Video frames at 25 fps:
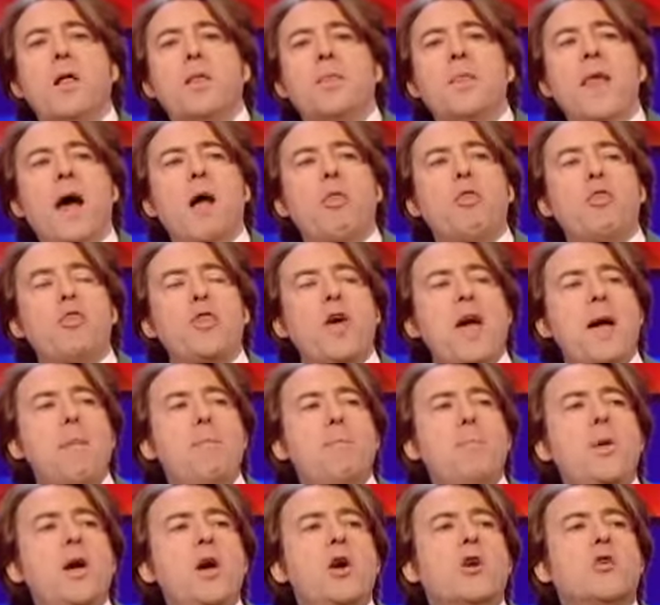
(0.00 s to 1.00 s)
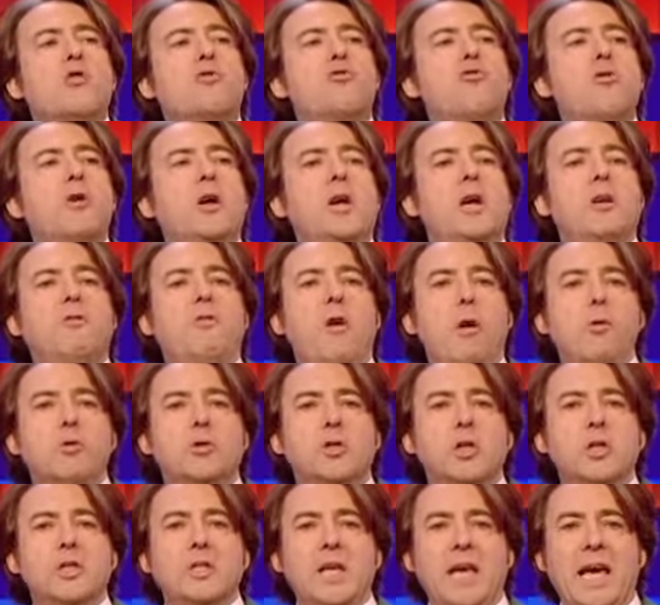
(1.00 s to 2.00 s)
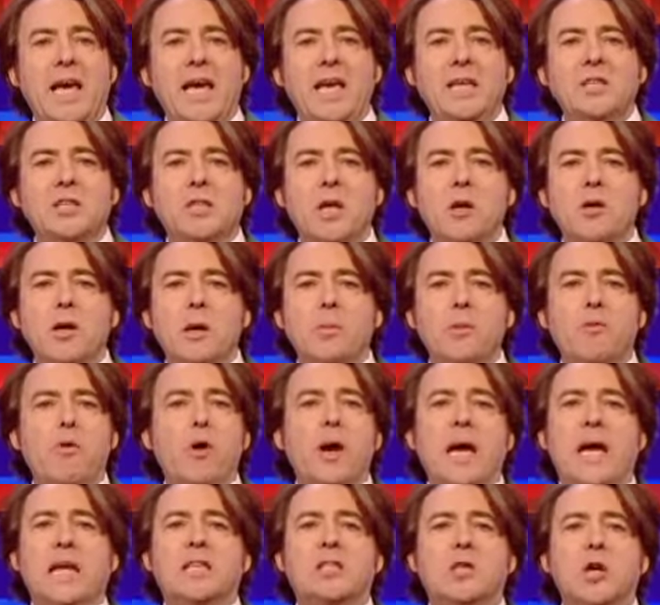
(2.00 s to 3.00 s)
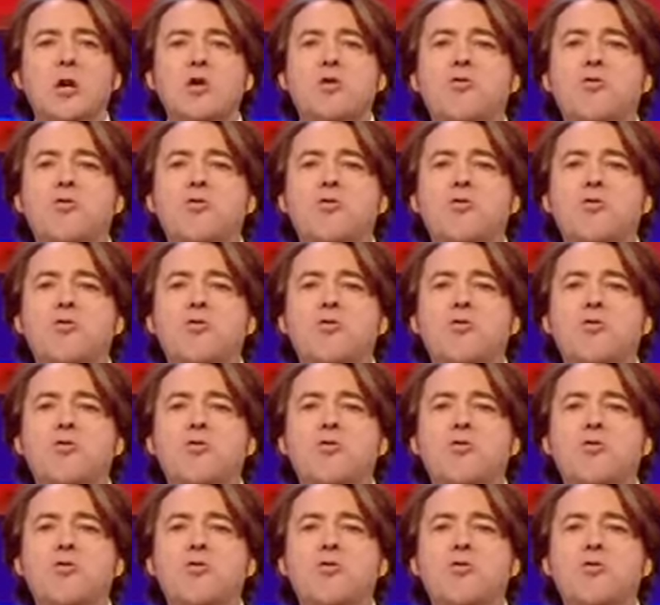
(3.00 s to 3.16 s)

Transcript: Now, them Crooked Vultures is, don't get me wrong, it's a